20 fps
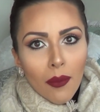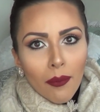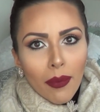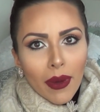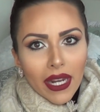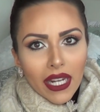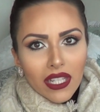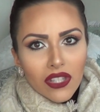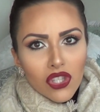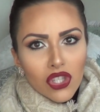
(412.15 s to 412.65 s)

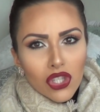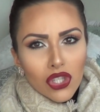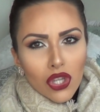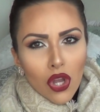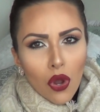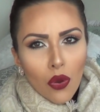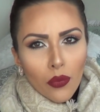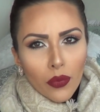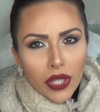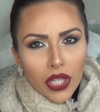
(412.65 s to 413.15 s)
But it's
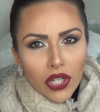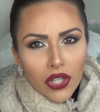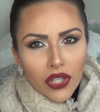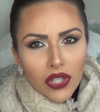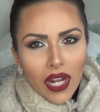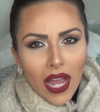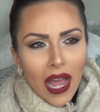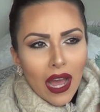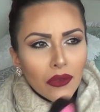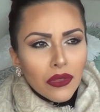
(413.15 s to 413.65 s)
so
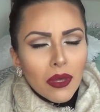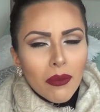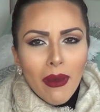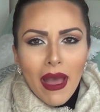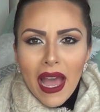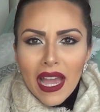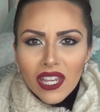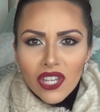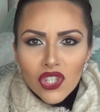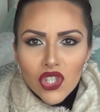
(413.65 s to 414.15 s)
weird how the
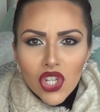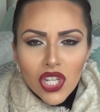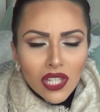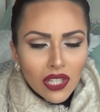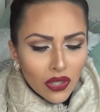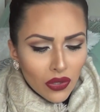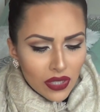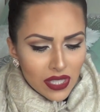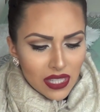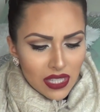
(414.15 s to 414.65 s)

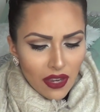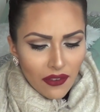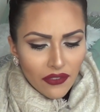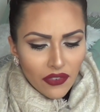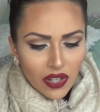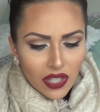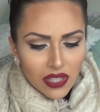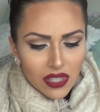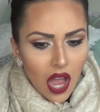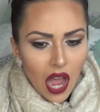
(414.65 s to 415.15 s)
packaging looks
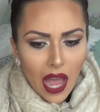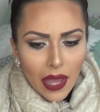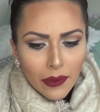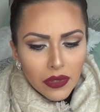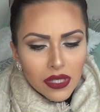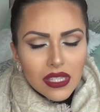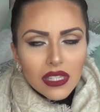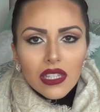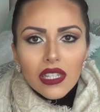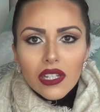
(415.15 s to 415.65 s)
different. I
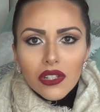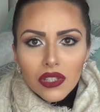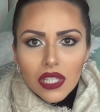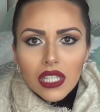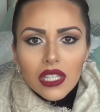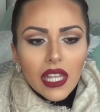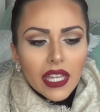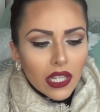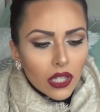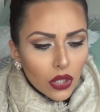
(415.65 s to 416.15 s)
was
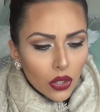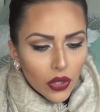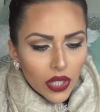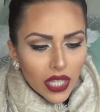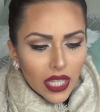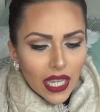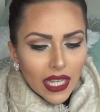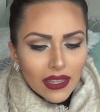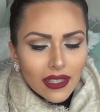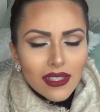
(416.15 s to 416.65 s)
literally like
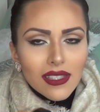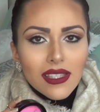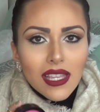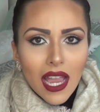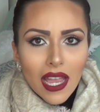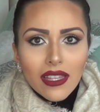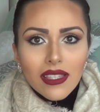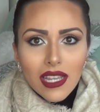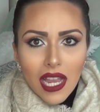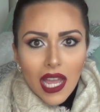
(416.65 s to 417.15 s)
looking at this
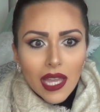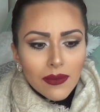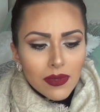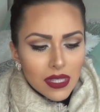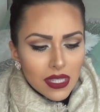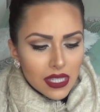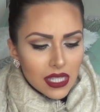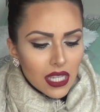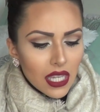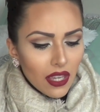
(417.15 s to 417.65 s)
10 times
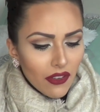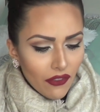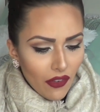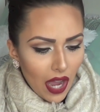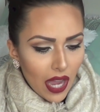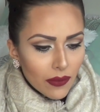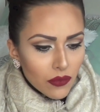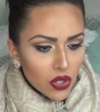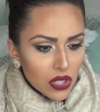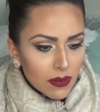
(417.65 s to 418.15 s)
to see if
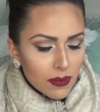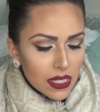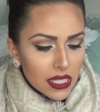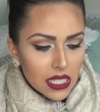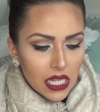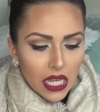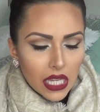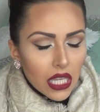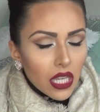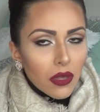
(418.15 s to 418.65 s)
I'm just
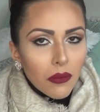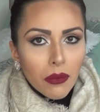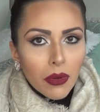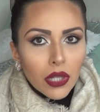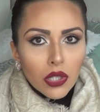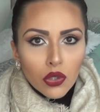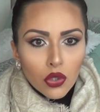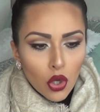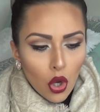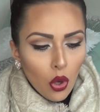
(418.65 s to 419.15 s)
mistaken,
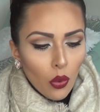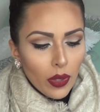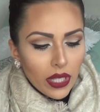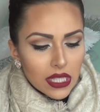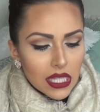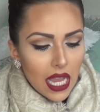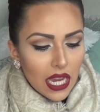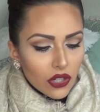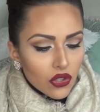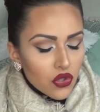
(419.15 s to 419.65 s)
but no,
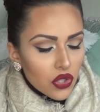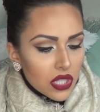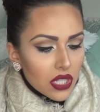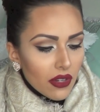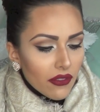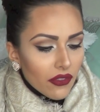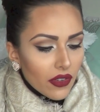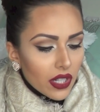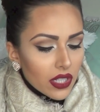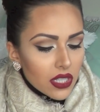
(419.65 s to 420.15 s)
it's actually
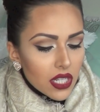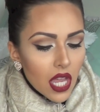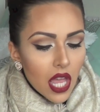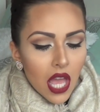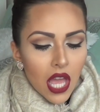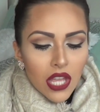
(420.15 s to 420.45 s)
different.